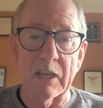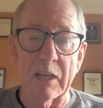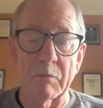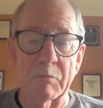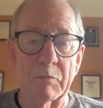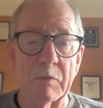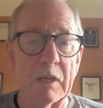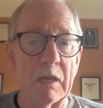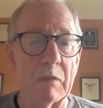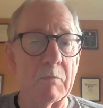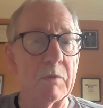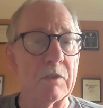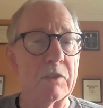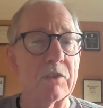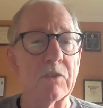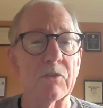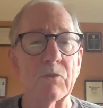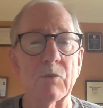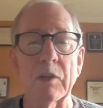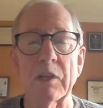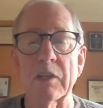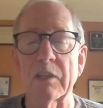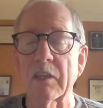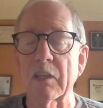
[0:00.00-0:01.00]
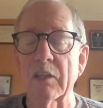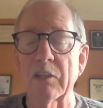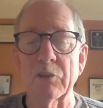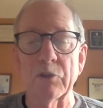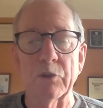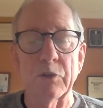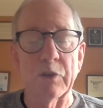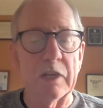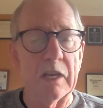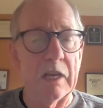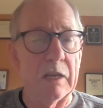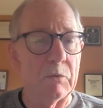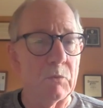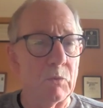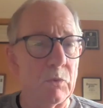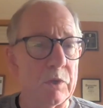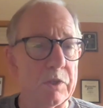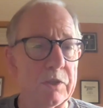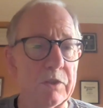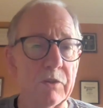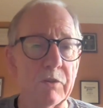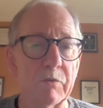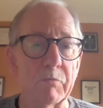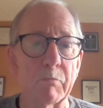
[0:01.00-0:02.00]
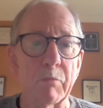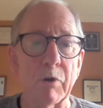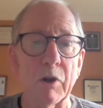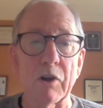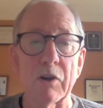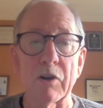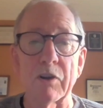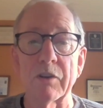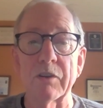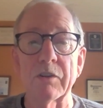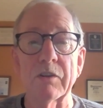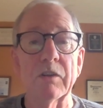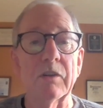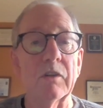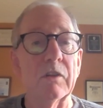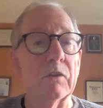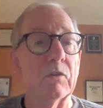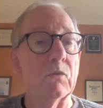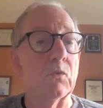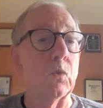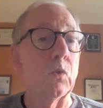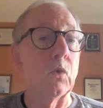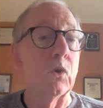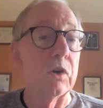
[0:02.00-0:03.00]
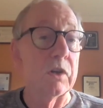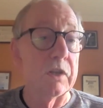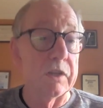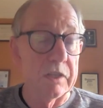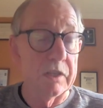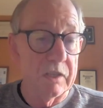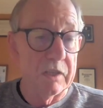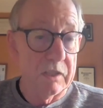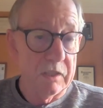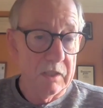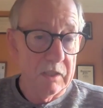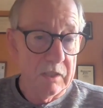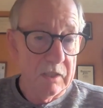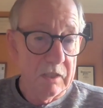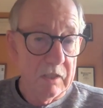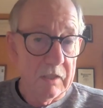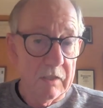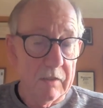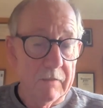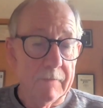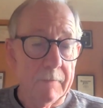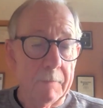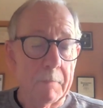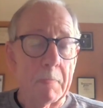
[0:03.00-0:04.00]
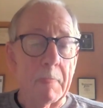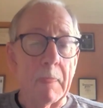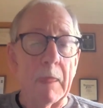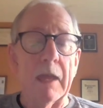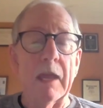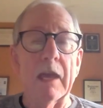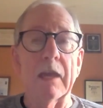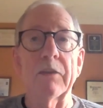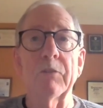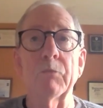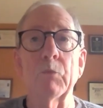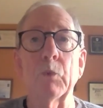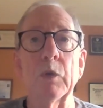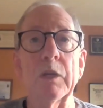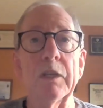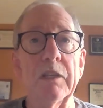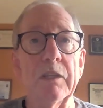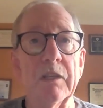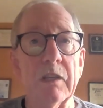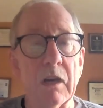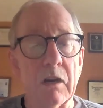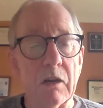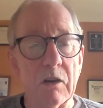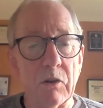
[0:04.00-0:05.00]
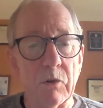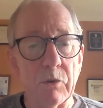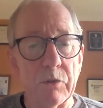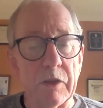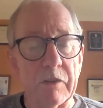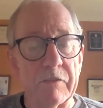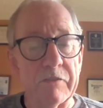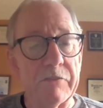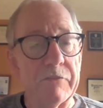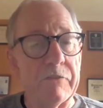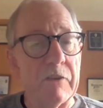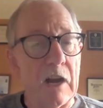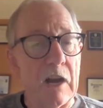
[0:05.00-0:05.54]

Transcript: same chemistry that you get when you burn wood. And we know that